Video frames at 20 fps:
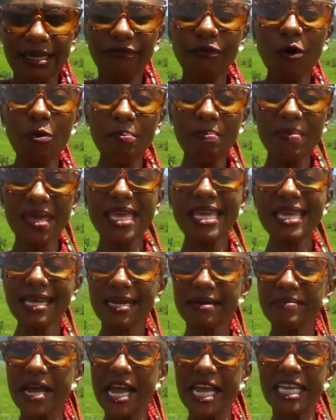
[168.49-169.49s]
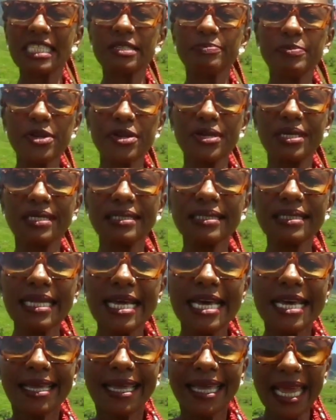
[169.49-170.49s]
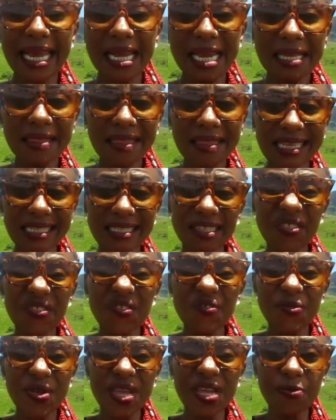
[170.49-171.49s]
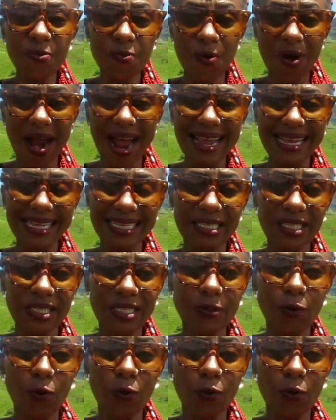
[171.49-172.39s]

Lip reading: For me, in my experience, getting these 3 right,